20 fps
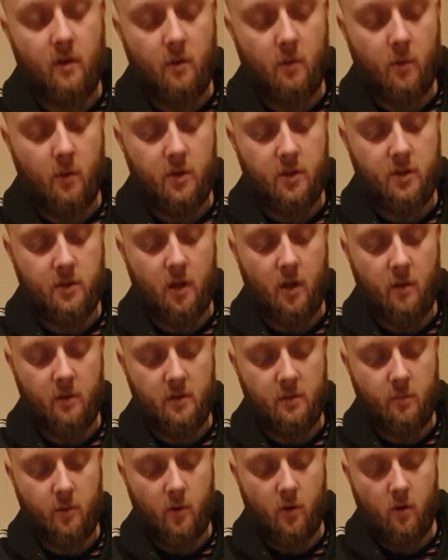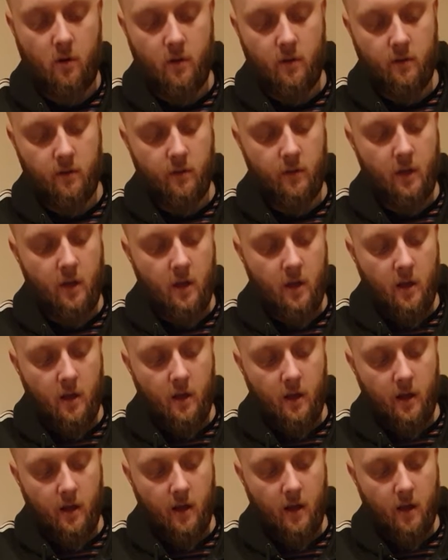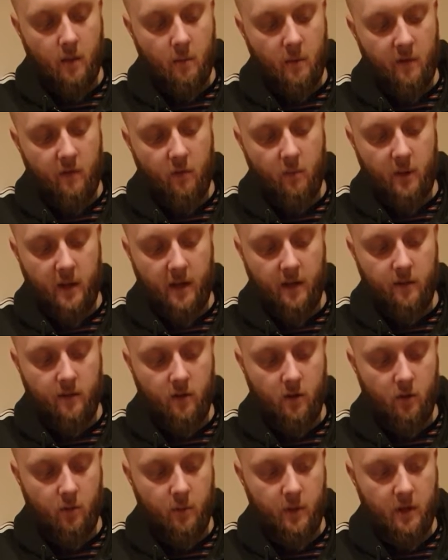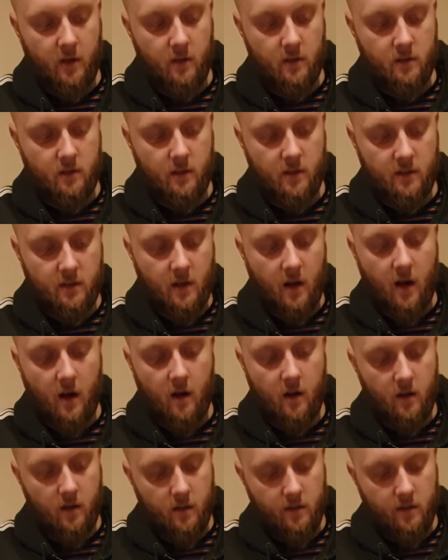which is always important if you're playing 2, because this card